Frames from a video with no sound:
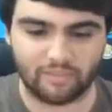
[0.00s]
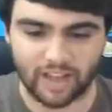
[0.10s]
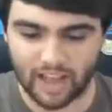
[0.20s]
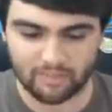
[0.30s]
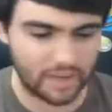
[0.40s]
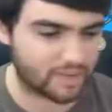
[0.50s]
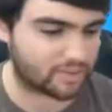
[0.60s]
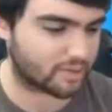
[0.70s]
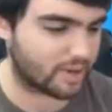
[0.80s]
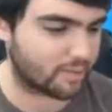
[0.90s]
Five
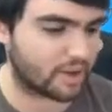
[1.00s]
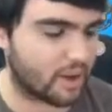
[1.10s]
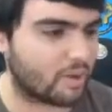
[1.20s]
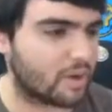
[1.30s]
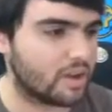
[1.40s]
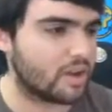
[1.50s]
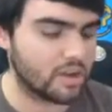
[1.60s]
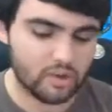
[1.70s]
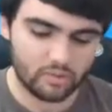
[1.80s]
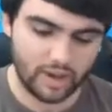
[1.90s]
Beatles. So here we go.
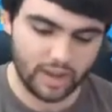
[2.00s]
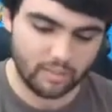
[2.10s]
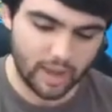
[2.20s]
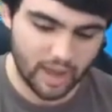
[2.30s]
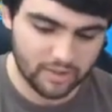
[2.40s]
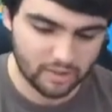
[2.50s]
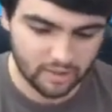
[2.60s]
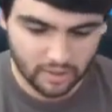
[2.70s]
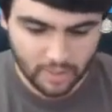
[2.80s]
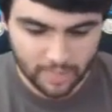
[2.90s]

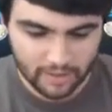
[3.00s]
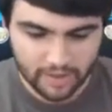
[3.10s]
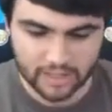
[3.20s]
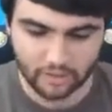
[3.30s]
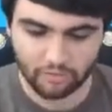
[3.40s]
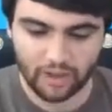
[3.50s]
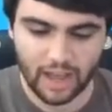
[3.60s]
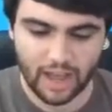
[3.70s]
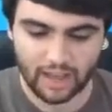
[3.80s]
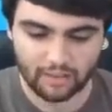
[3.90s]
Randomizer. It's a
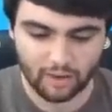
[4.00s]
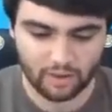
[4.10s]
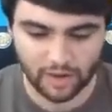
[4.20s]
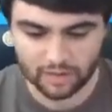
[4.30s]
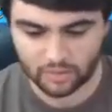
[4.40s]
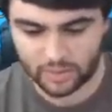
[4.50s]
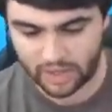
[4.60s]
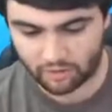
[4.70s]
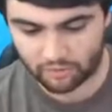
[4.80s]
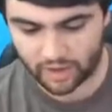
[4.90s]
five. All right. So we
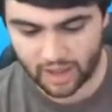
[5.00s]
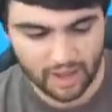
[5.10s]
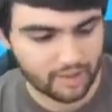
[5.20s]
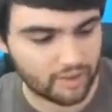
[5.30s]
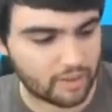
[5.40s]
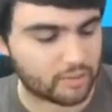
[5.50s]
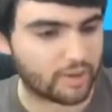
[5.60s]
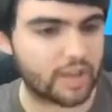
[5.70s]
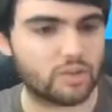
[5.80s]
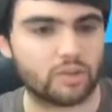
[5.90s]
got five on the
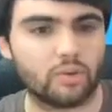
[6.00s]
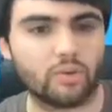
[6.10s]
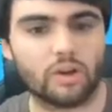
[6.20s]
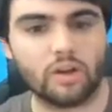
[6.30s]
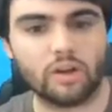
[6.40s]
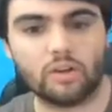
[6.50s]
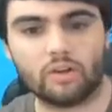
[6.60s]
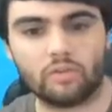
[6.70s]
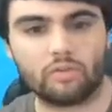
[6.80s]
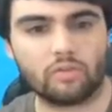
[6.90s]
Randu.
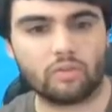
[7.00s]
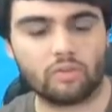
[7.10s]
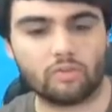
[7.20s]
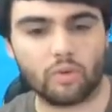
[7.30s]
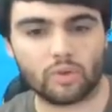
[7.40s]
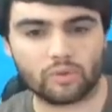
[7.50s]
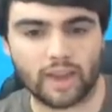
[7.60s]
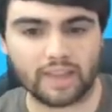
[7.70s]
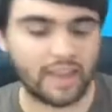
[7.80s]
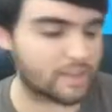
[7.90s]
Five for the five For the
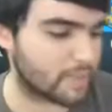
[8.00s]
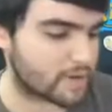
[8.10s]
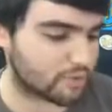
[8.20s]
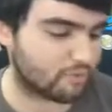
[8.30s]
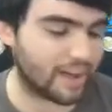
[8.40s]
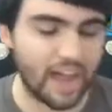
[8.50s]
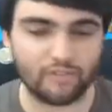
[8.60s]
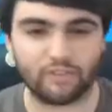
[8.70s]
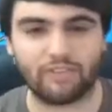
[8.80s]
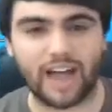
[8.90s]
red light special.
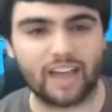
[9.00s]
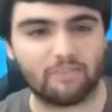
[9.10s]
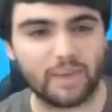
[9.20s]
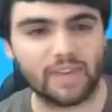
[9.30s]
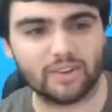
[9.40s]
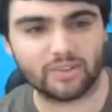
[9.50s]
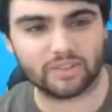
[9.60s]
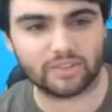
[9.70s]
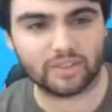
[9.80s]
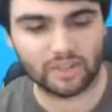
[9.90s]
Five for five
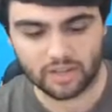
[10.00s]
Beatles.